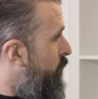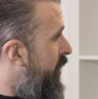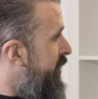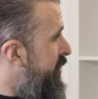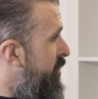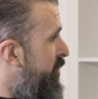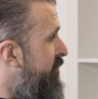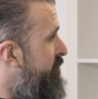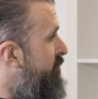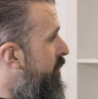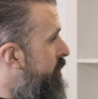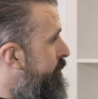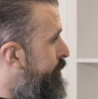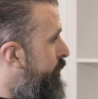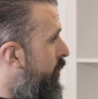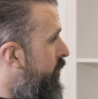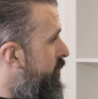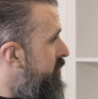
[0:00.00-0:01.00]
And when you're your
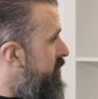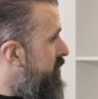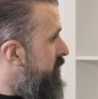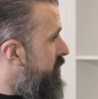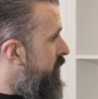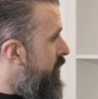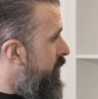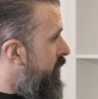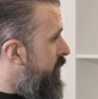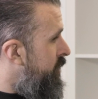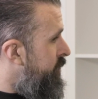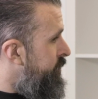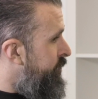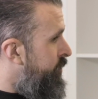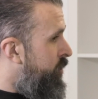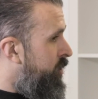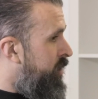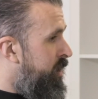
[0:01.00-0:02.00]
own boss,
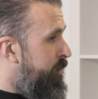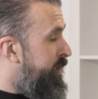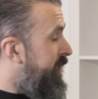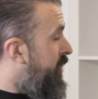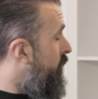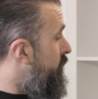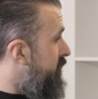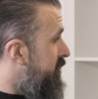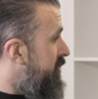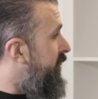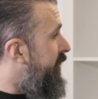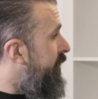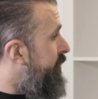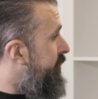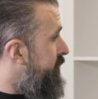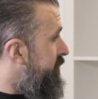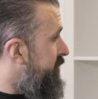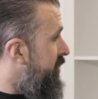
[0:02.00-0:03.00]
you're going to be constantly
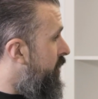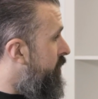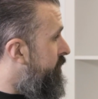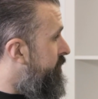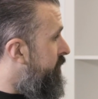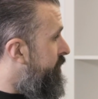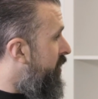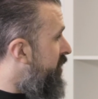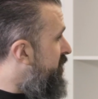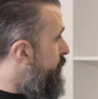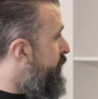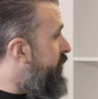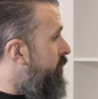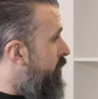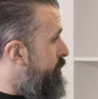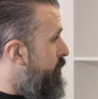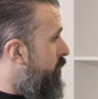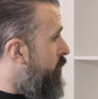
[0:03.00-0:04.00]
on yourself with, I should be
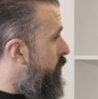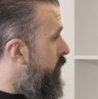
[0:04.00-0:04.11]
doing more